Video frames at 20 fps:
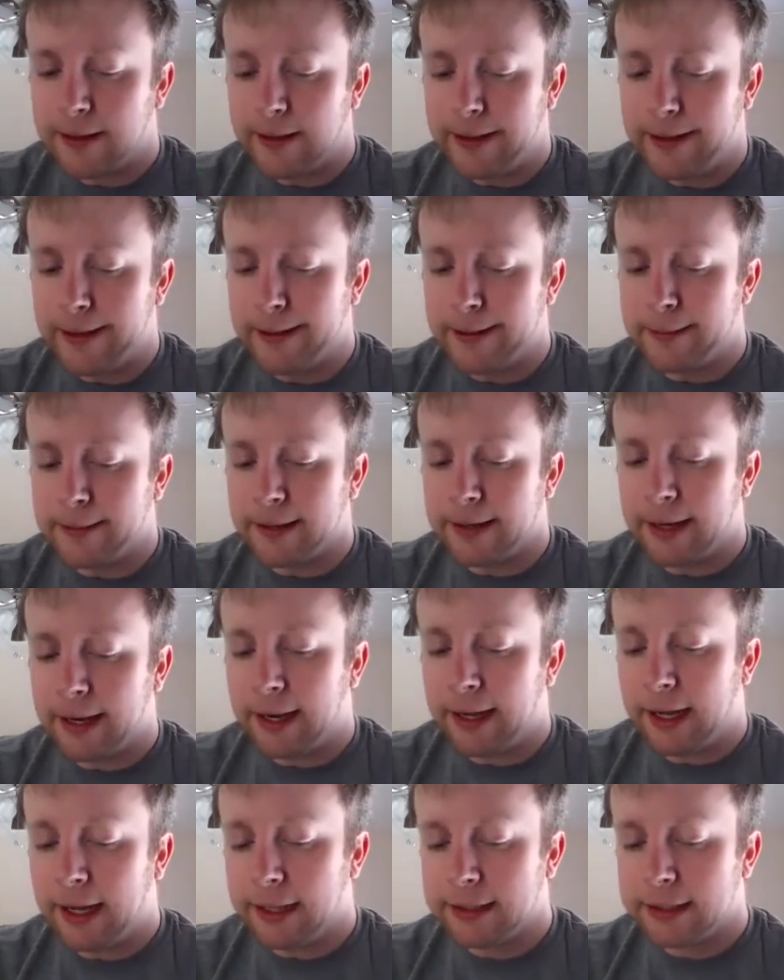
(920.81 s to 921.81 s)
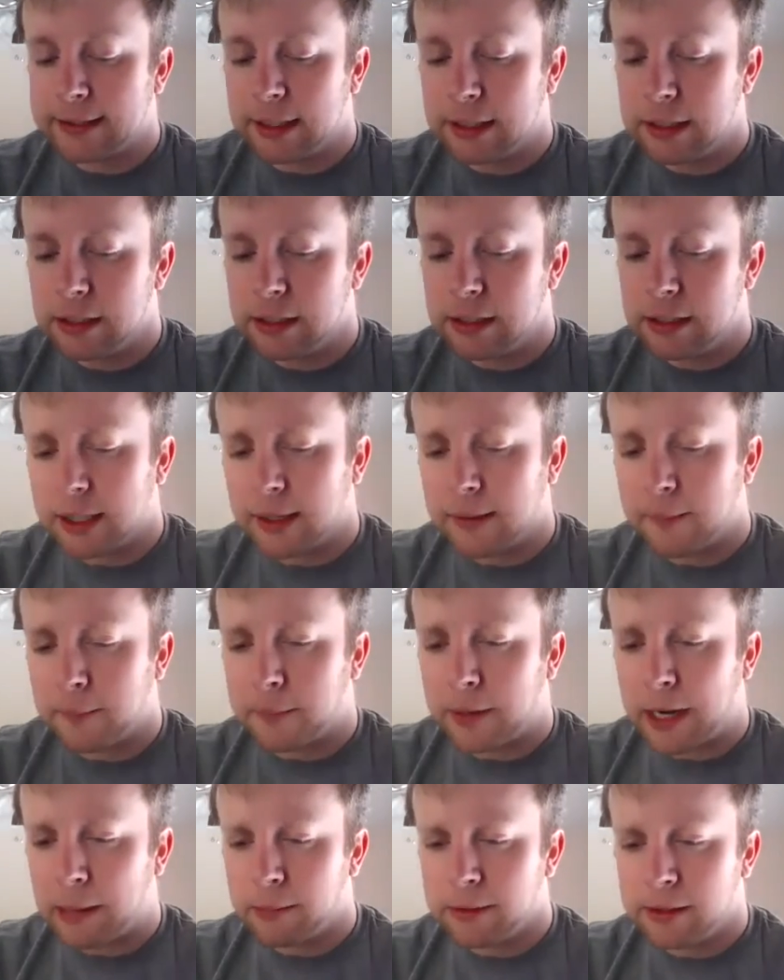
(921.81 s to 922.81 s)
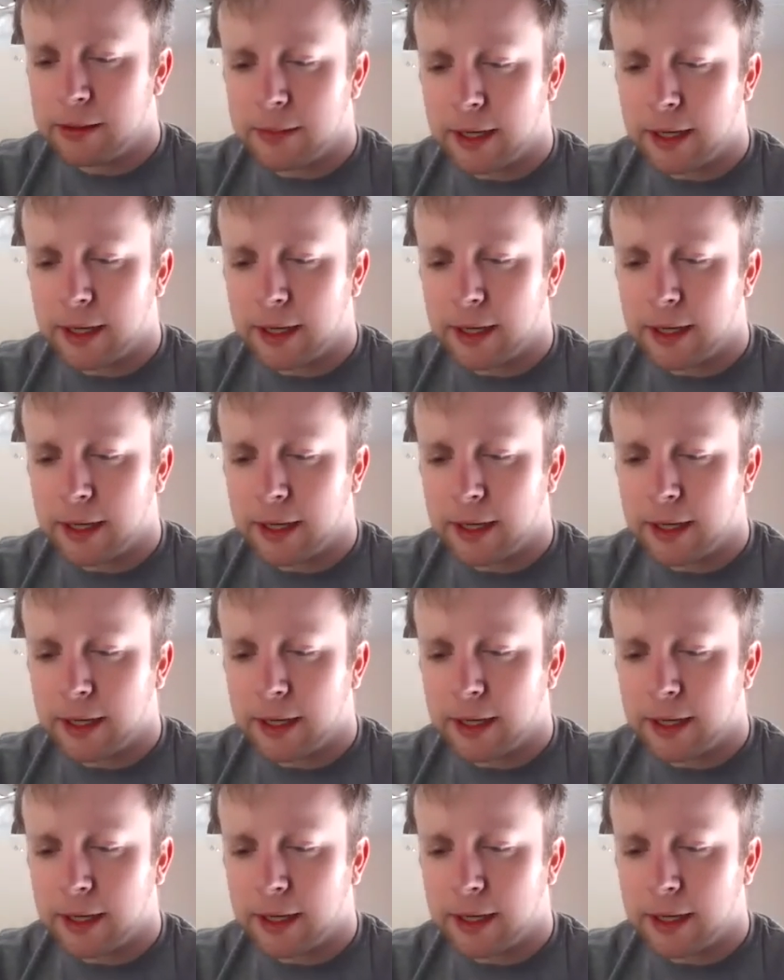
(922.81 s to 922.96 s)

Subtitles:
And I'll tell you that probably